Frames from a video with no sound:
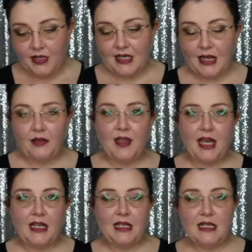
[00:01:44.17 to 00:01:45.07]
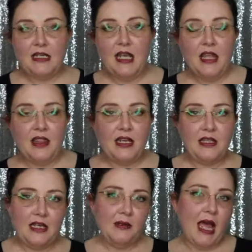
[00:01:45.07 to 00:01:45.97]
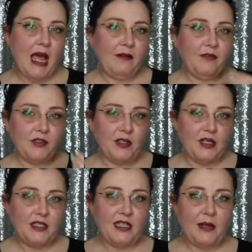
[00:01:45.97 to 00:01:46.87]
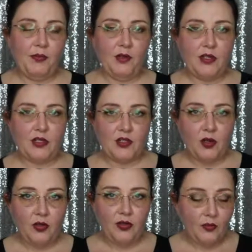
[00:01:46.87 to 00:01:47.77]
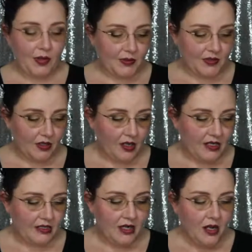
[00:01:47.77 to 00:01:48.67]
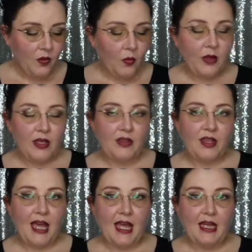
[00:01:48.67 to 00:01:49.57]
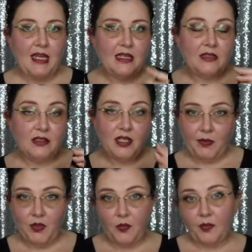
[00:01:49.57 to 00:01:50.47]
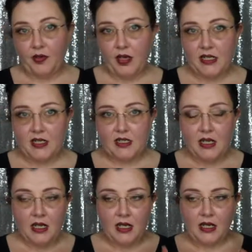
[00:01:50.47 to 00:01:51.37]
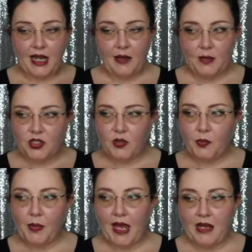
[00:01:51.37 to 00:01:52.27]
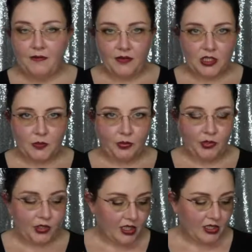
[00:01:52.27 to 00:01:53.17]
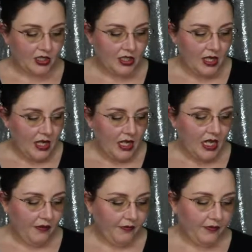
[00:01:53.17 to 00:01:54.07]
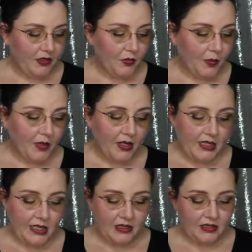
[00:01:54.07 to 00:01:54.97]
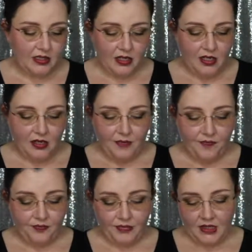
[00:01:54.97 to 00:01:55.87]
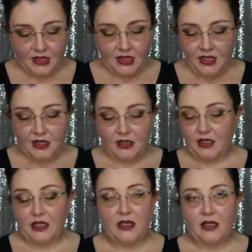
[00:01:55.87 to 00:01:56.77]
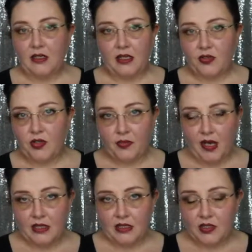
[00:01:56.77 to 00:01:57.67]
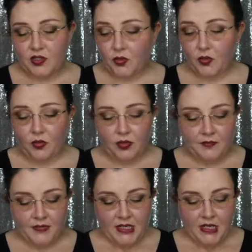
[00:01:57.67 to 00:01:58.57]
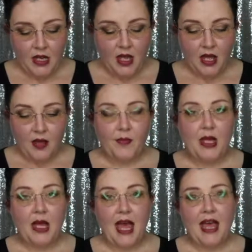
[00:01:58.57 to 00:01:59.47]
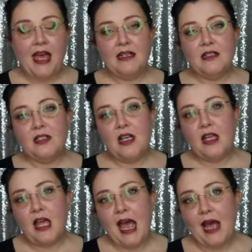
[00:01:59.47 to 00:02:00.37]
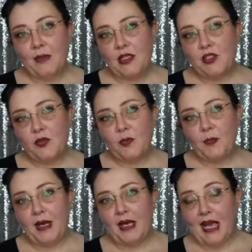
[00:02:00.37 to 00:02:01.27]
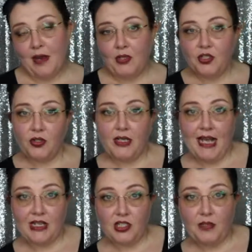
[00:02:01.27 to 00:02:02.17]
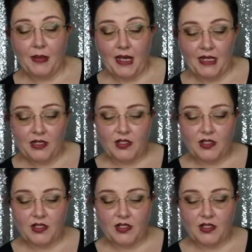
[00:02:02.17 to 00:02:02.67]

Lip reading: Now that they then advertise their products on the website with a typical price, like how much you would pay for this product if you were buying it like a luxury brand in a store, and how much you would pay, how much you're going to actually pay.